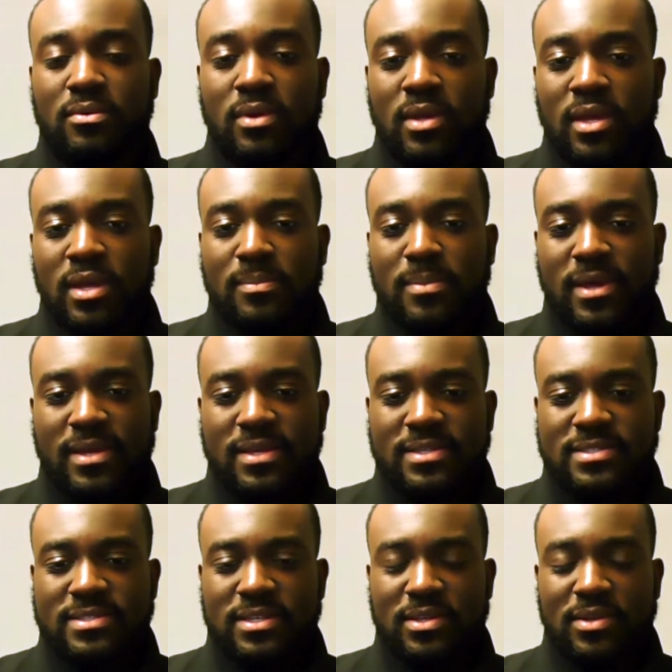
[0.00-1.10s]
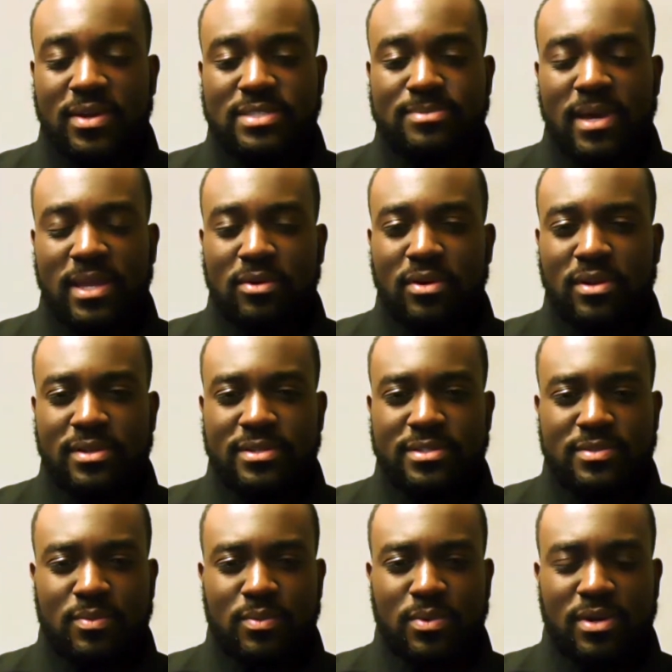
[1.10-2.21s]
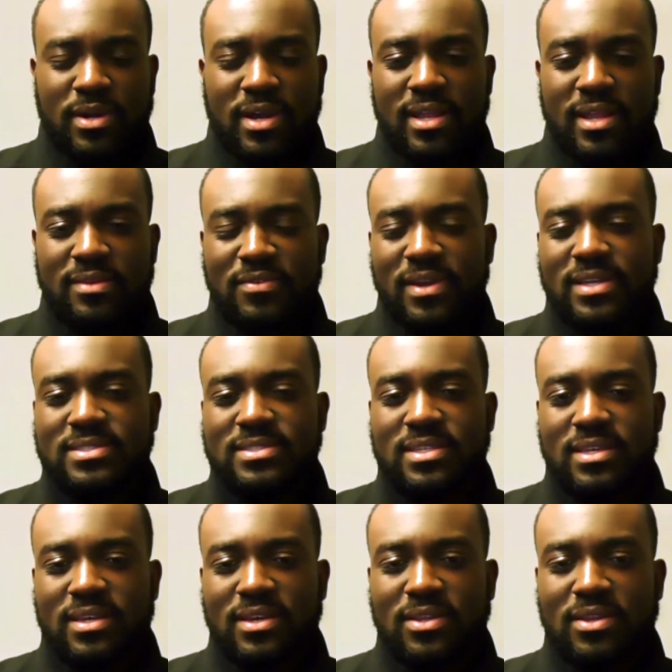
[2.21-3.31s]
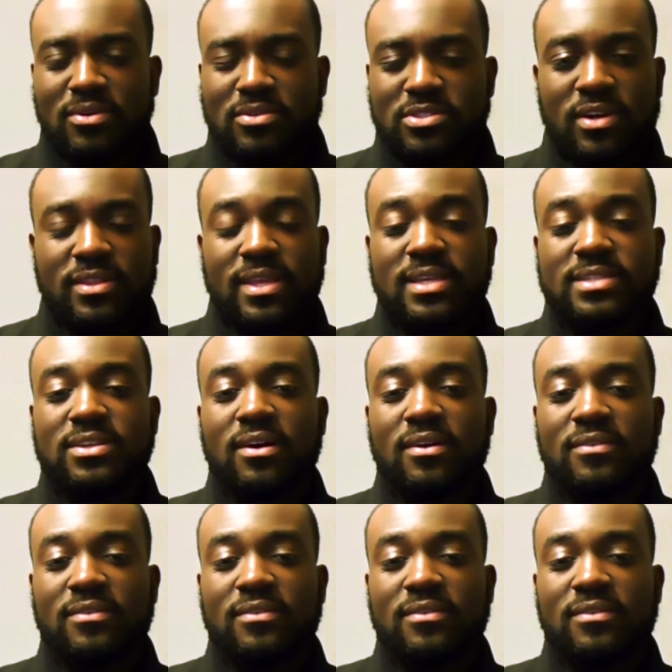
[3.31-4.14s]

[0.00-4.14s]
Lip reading: because, as minorities, we're kind of raised to, shrug things off.